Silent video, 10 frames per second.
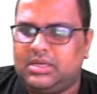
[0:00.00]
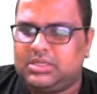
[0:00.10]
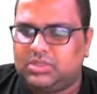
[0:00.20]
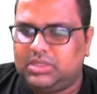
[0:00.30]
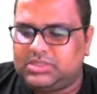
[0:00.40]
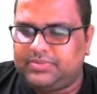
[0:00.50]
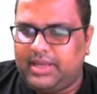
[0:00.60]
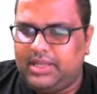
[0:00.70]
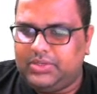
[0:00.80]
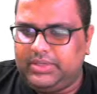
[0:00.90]
So this
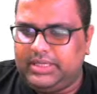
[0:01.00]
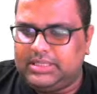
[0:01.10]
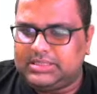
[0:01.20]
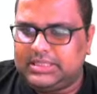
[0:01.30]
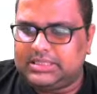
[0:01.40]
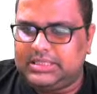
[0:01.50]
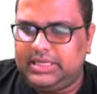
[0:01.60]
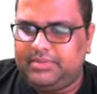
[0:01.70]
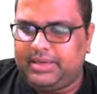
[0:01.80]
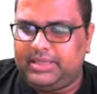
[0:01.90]
value is
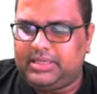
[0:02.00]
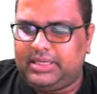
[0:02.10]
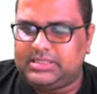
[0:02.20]
16 by 3.